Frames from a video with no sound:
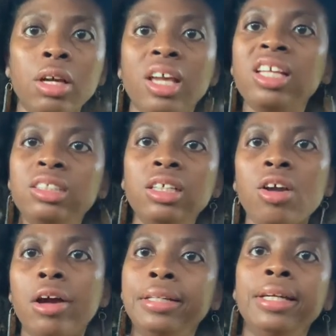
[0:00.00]
is in
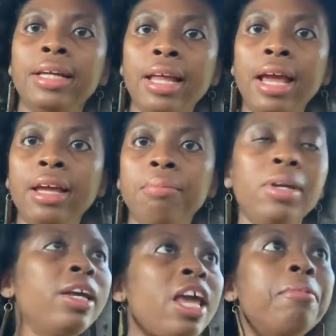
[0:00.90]
our DNA.
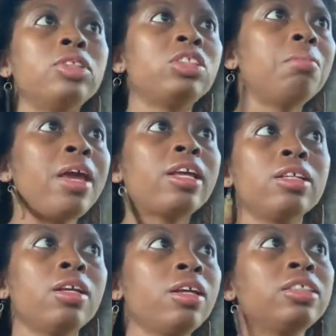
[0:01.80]
Being able to make
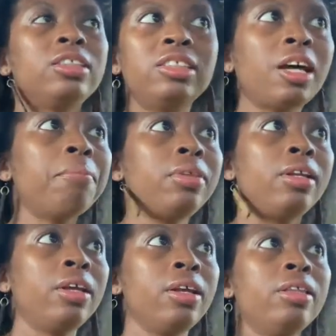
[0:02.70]

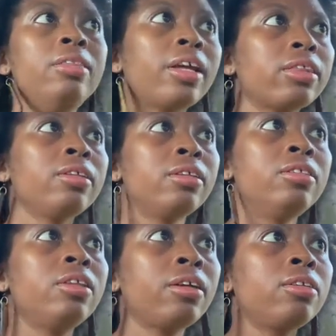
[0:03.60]
something,
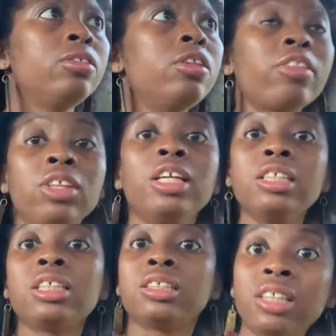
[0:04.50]
nothing
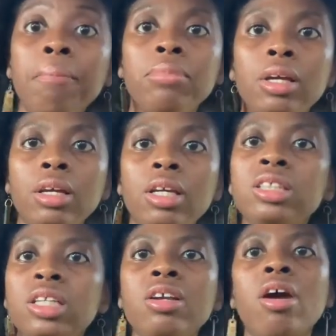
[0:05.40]
into something,
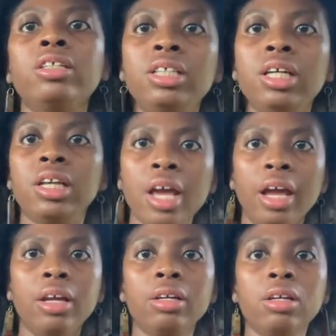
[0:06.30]
is in our
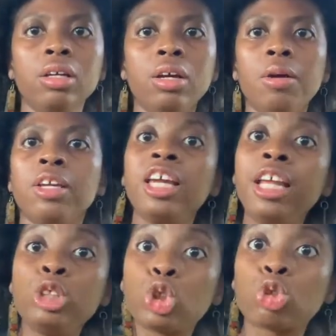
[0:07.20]
DNA.
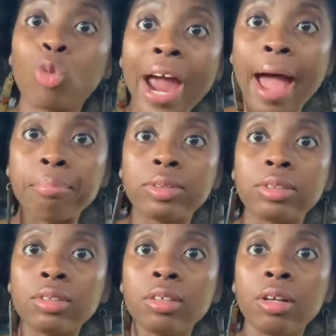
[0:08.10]
Getting
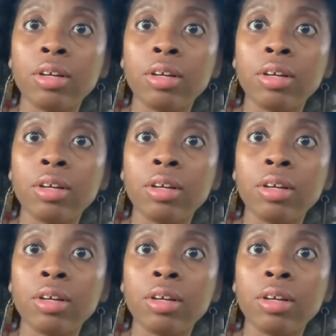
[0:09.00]
scraps,